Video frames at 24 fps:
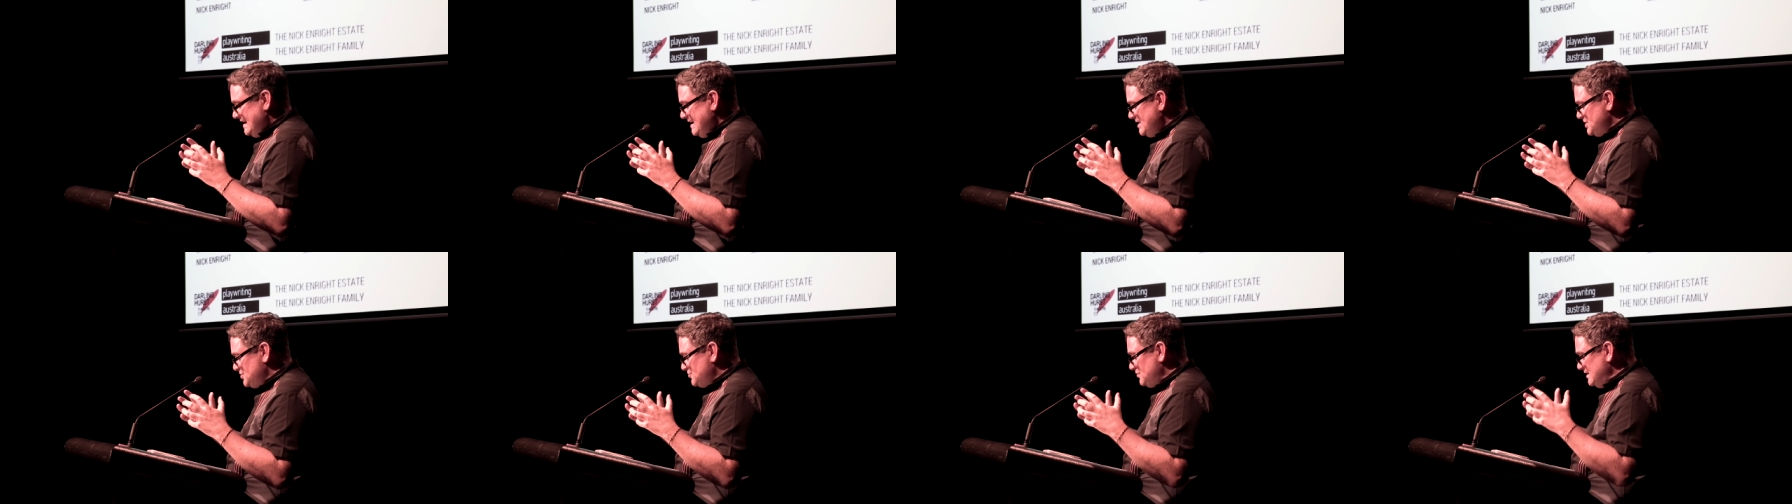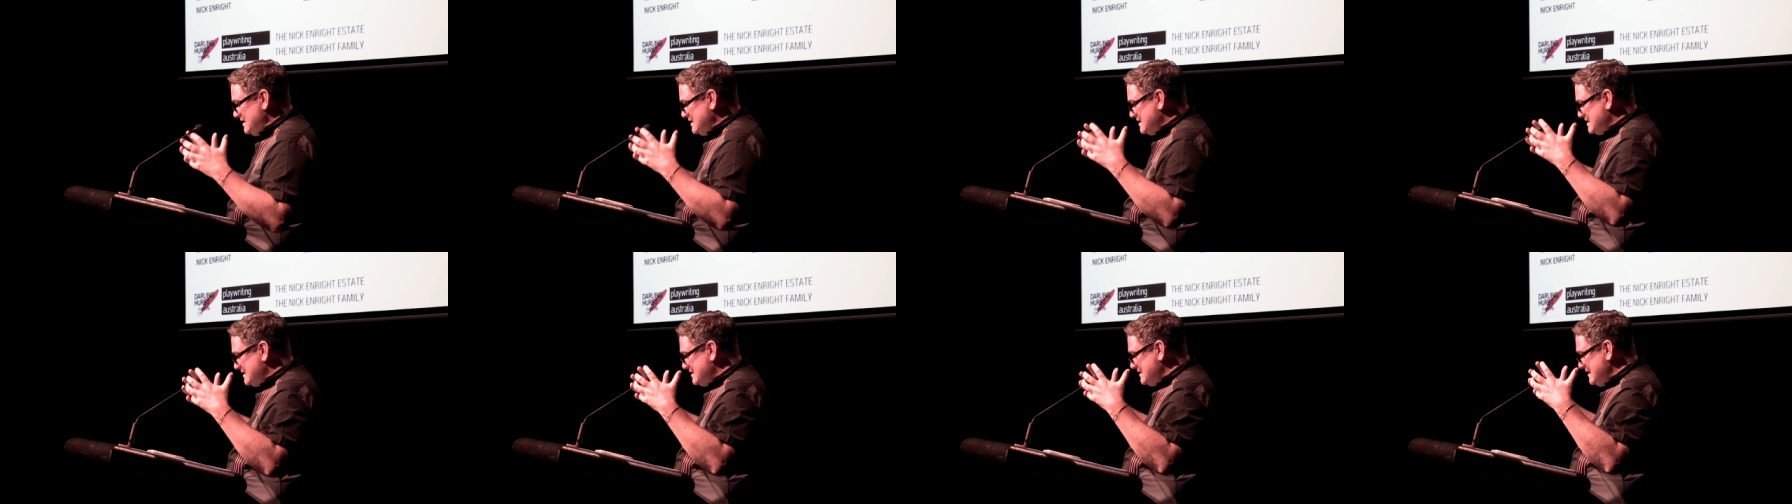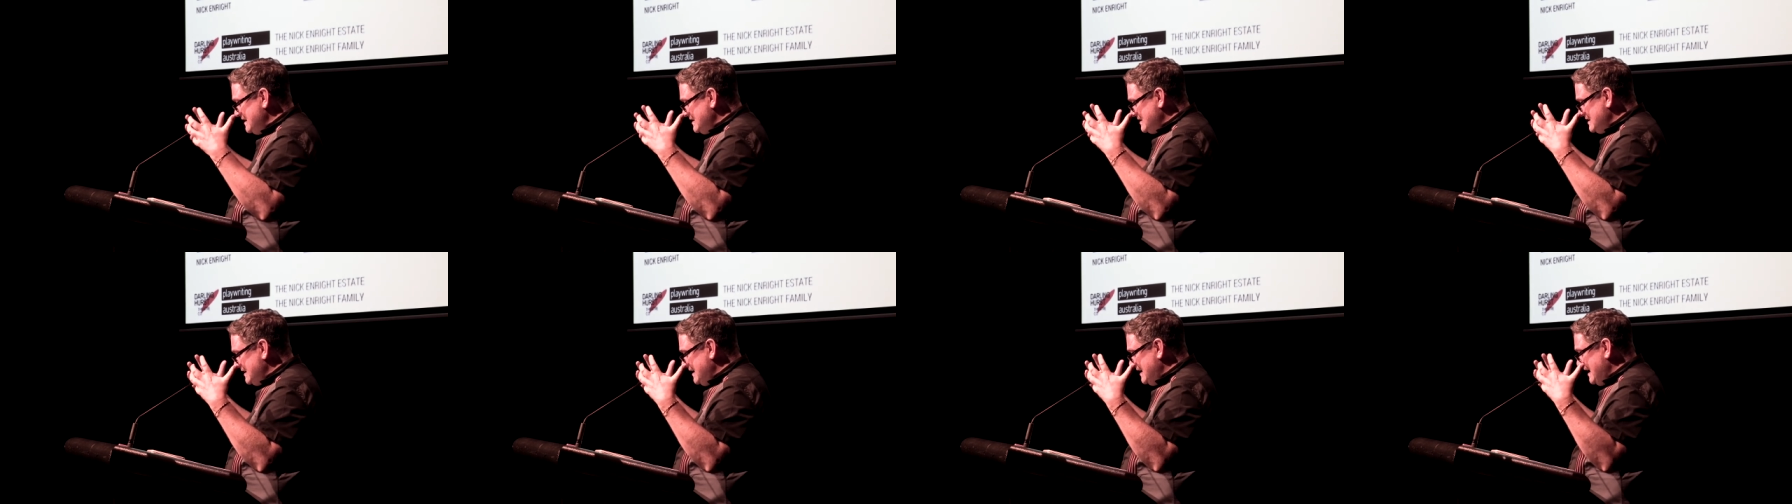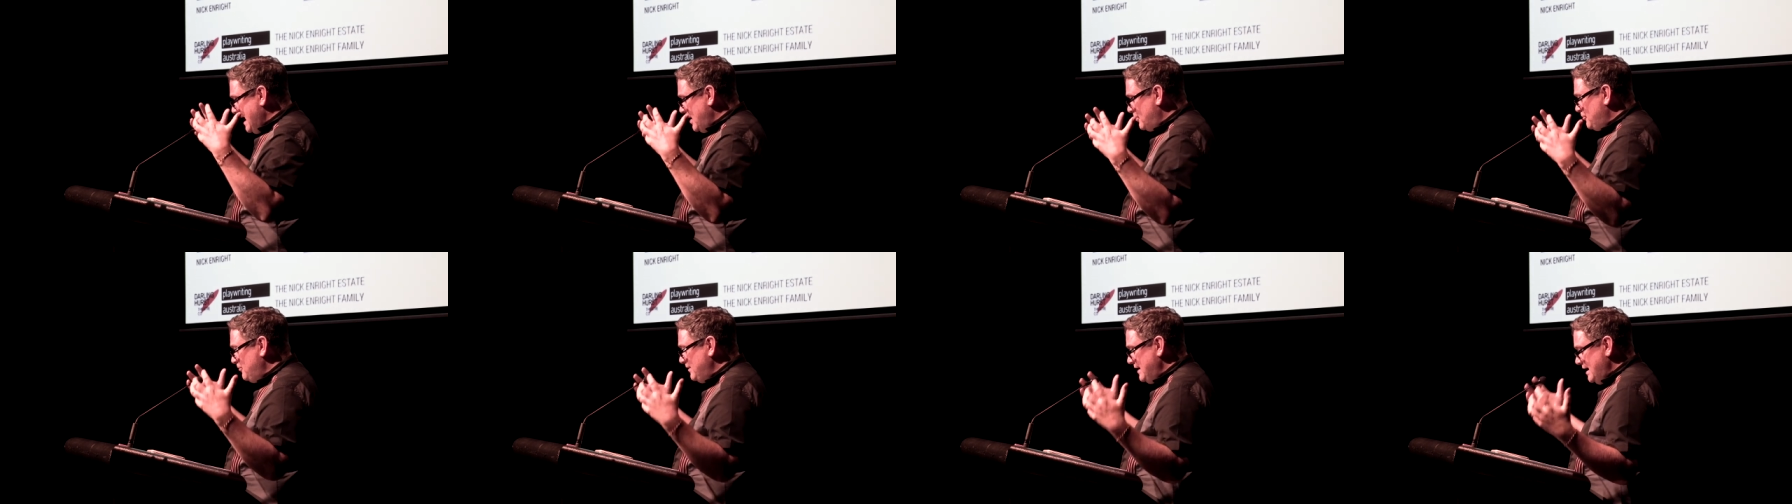history sit in
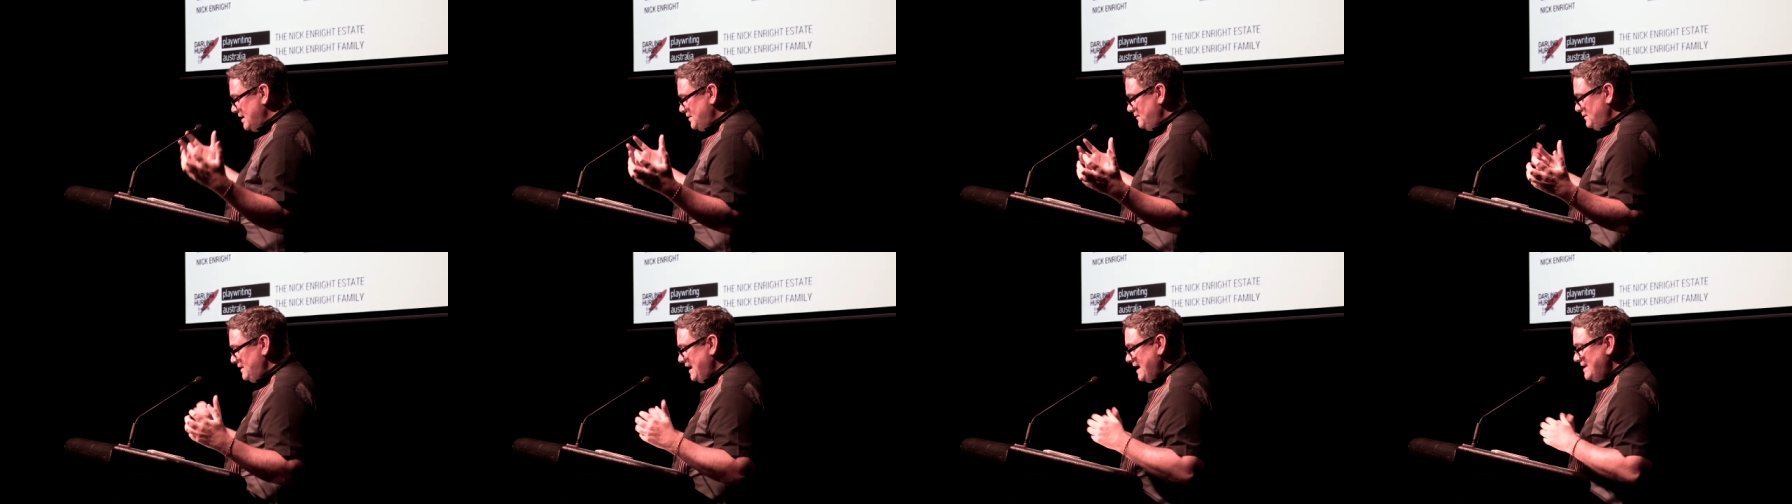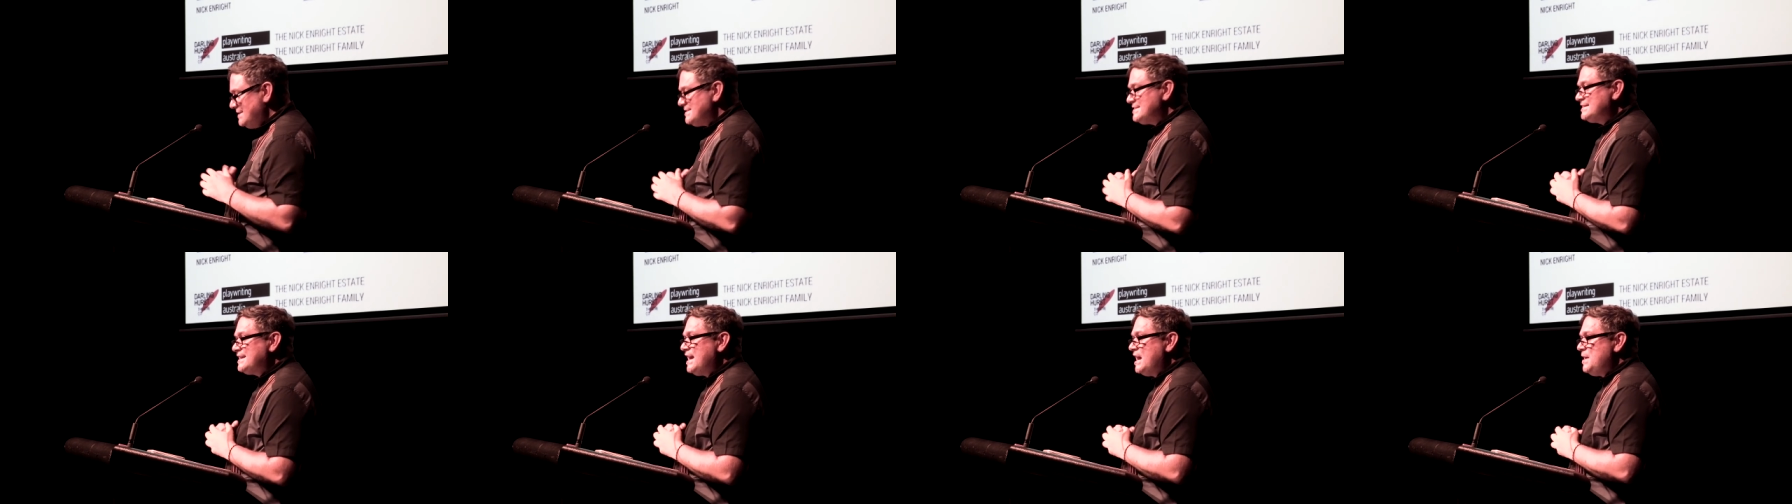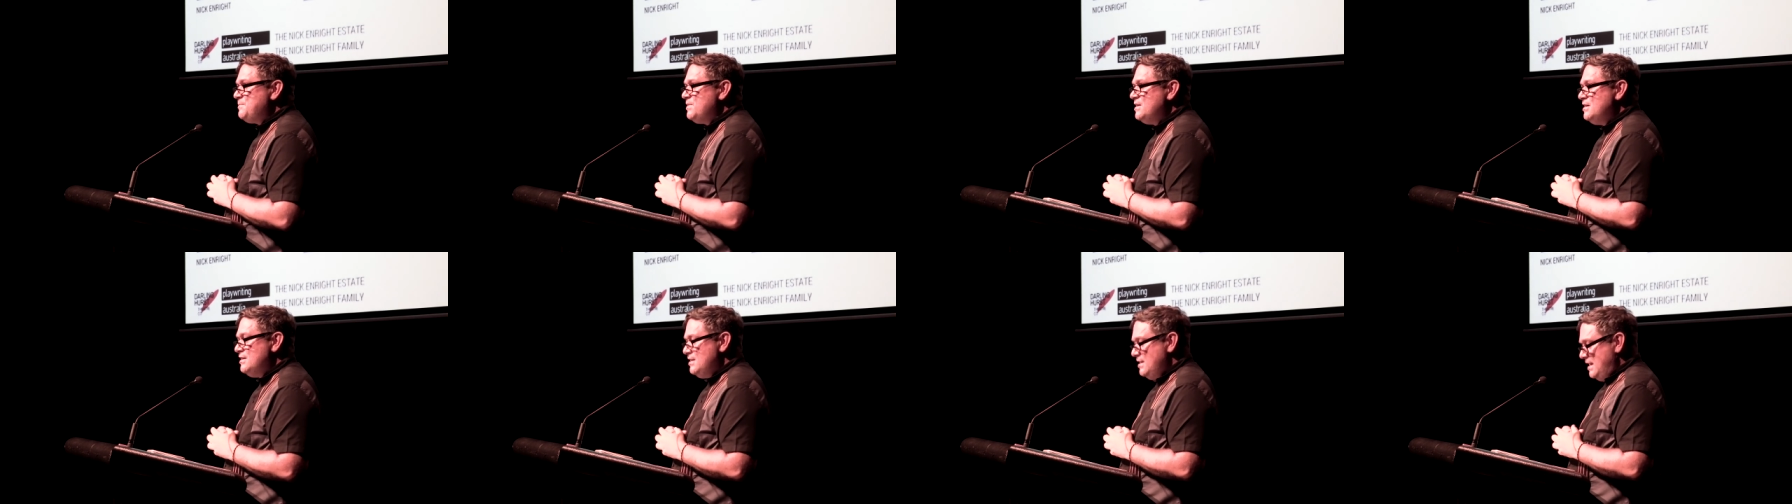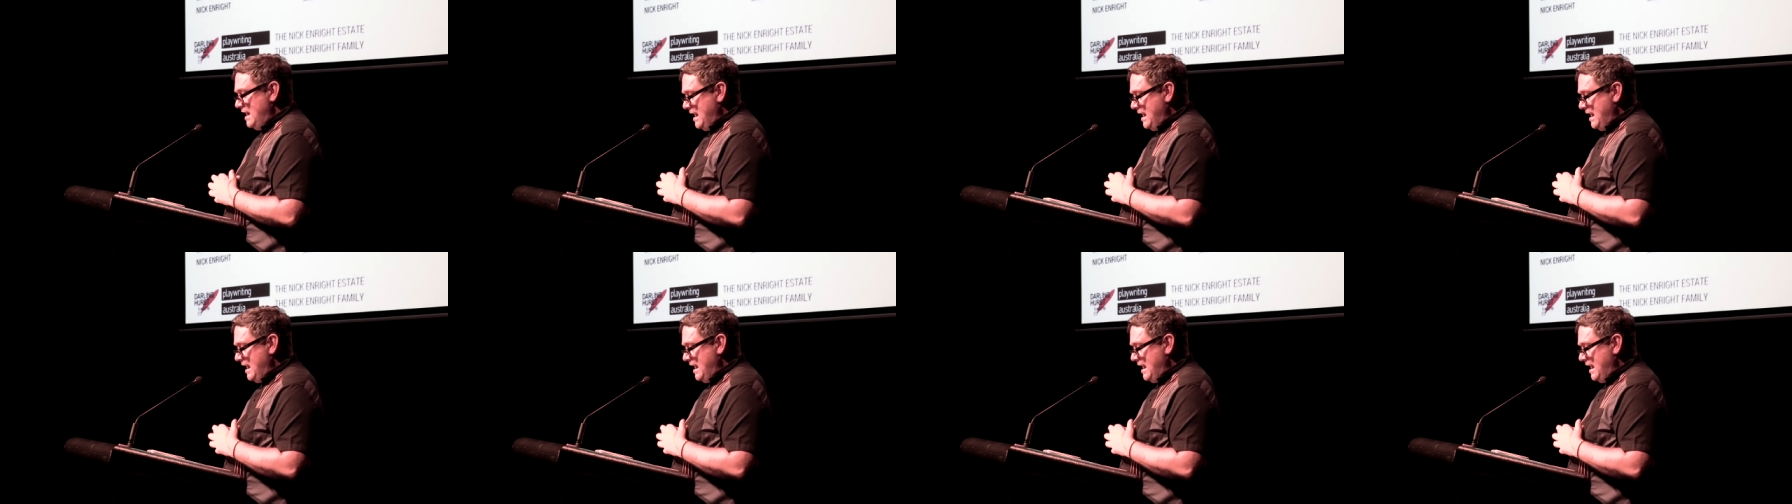our creative landscape